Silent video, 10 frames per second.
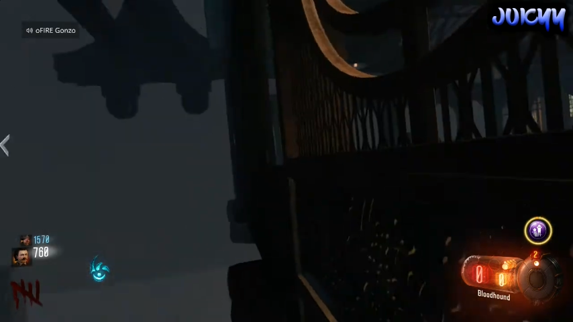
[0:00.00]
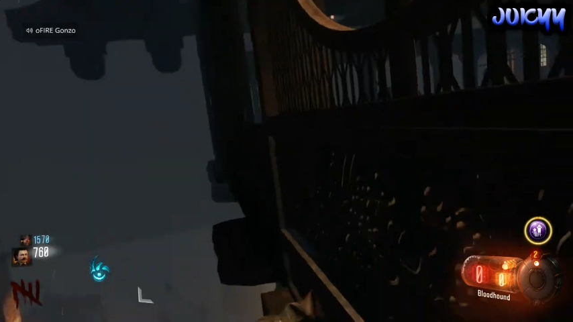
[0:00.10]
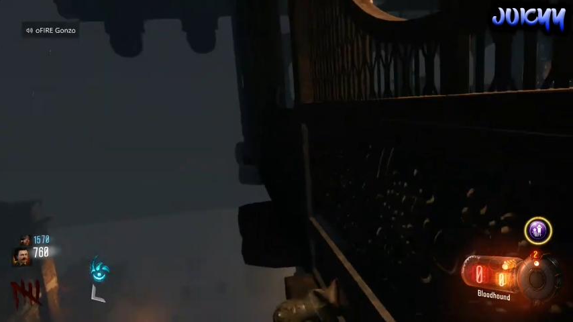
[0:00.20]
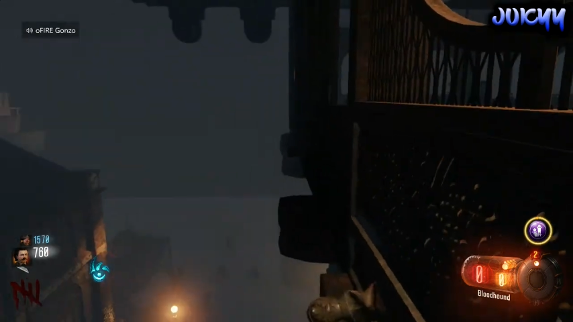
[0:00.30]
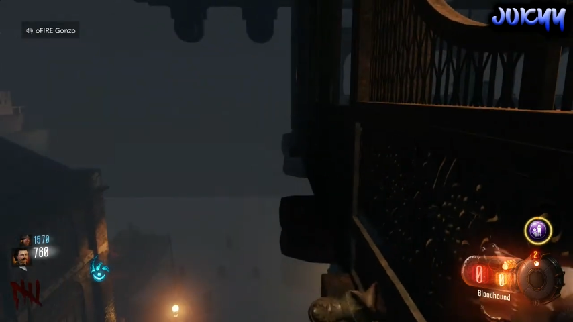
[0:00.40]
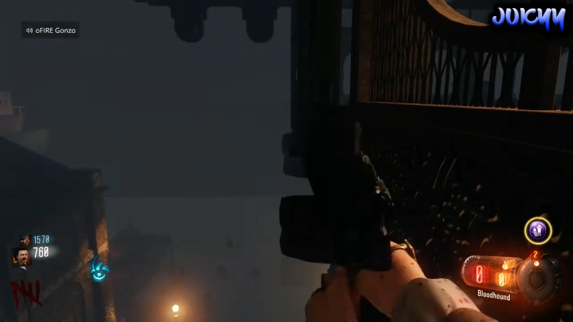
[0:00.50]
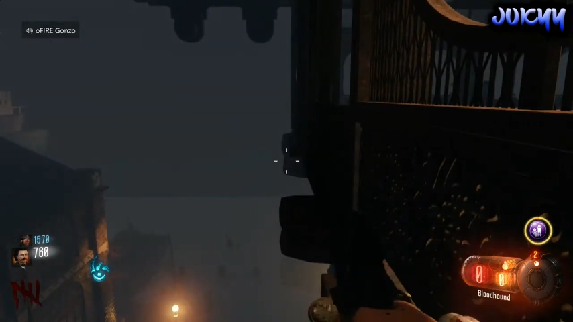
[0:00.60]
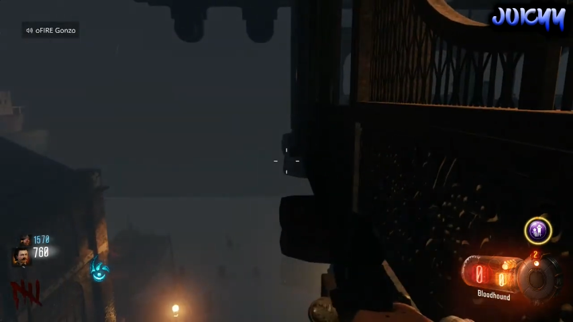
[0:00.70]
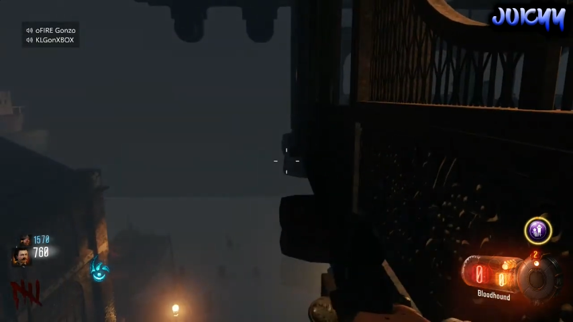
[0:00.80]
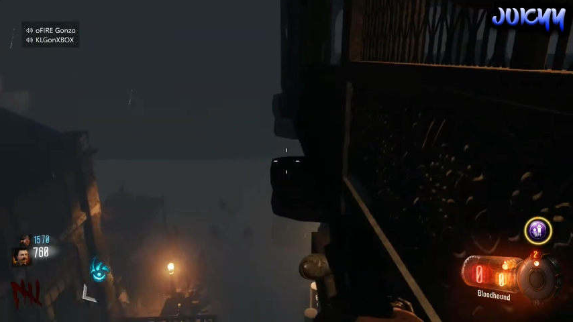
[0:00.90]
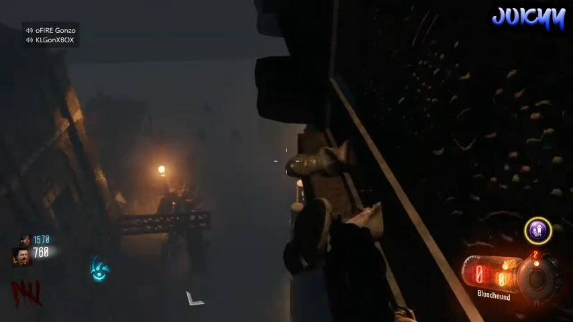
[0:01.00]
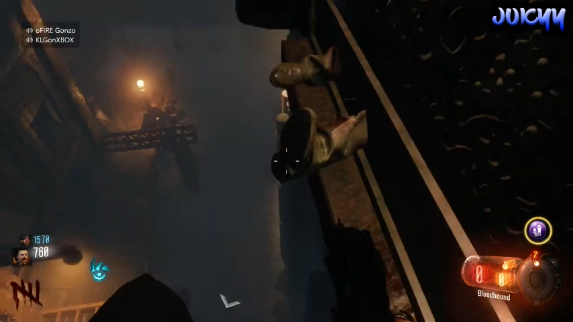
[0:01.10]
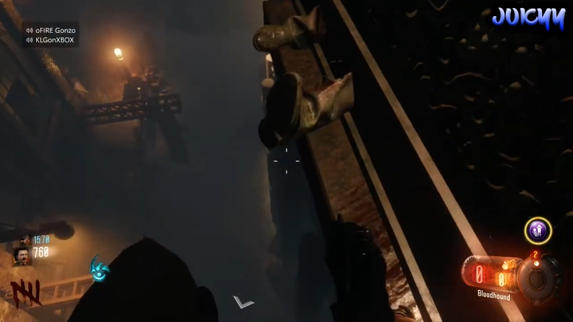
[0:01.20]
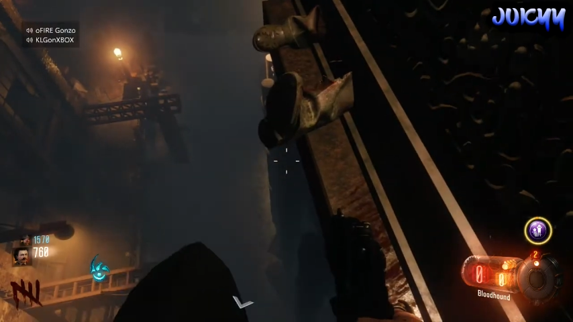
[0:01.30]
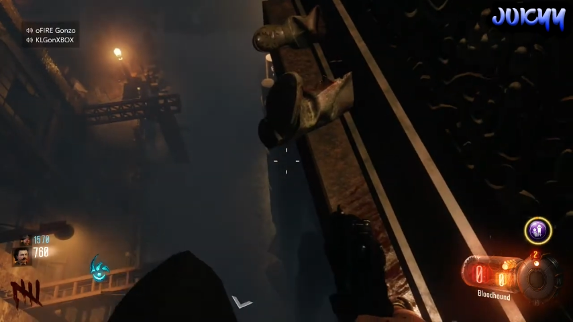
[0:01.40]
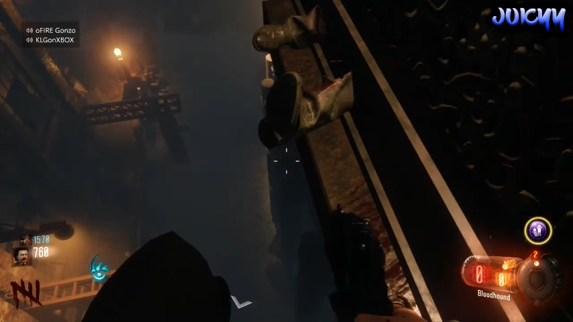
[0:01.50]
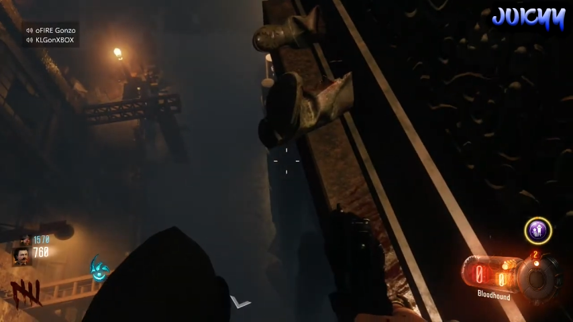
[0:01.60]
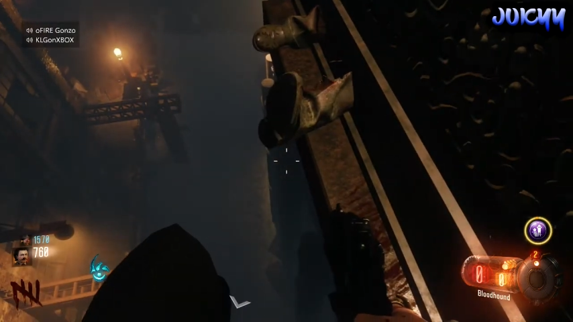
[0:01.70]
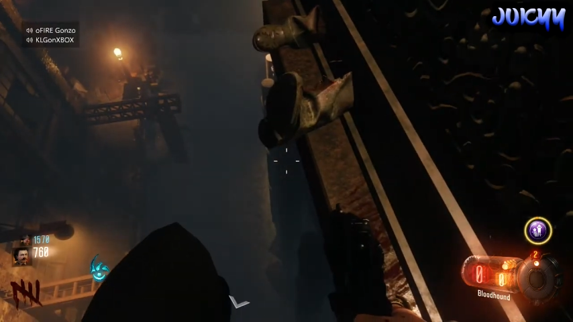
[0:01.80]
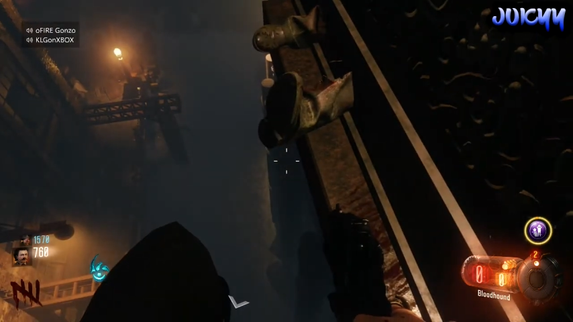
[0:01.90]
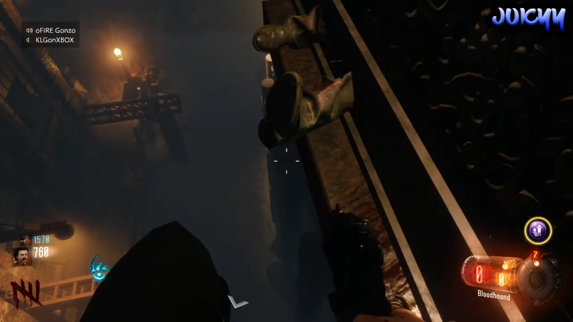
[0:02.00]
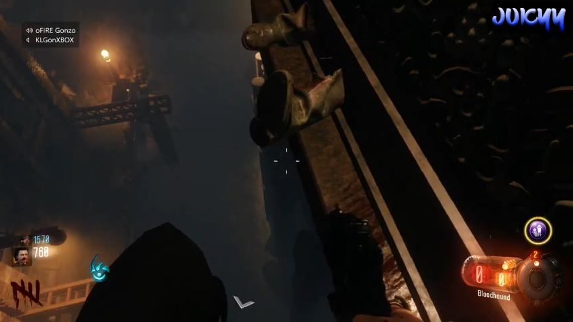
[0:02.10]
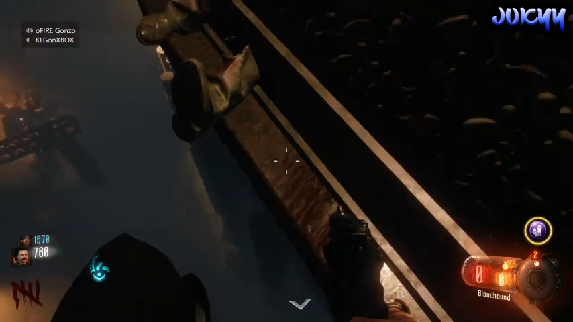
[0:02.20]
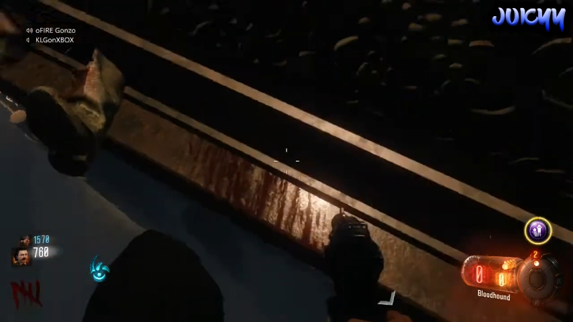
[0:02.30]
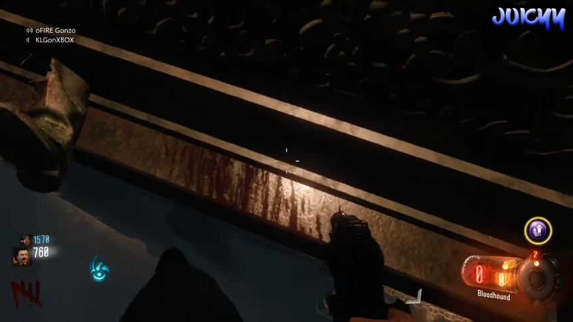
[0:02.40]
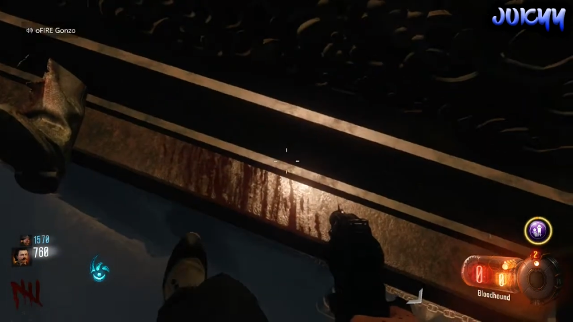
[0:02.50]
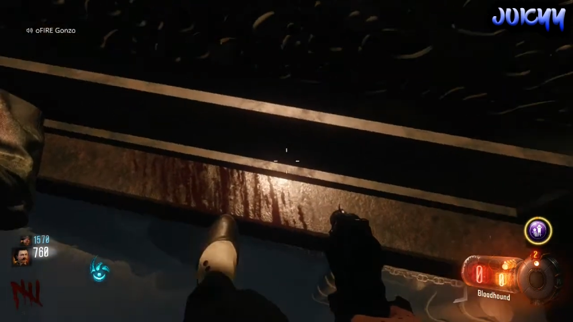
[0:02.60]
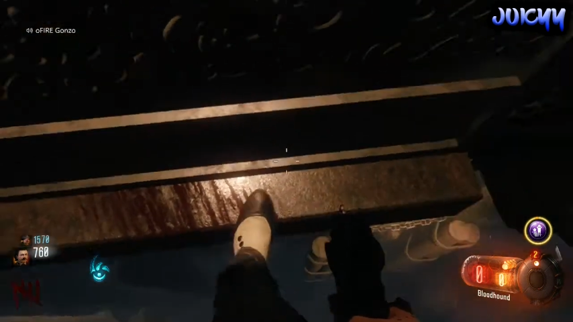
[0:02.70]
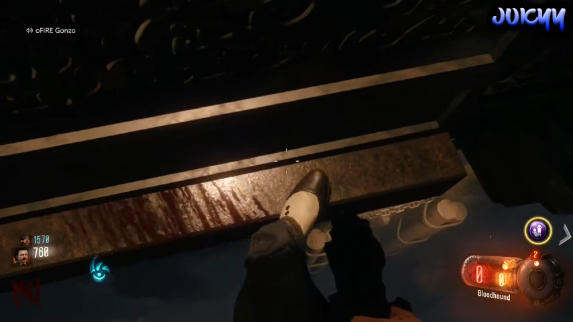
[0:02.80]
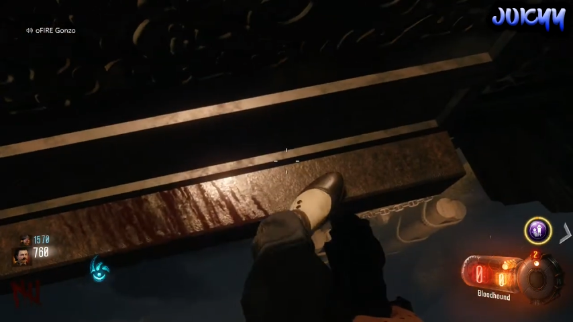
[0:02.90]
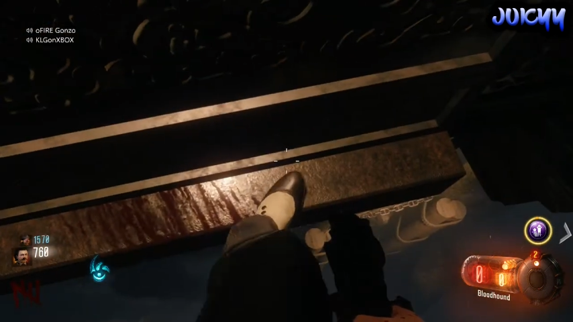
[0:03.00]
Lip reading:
(no speaker visible)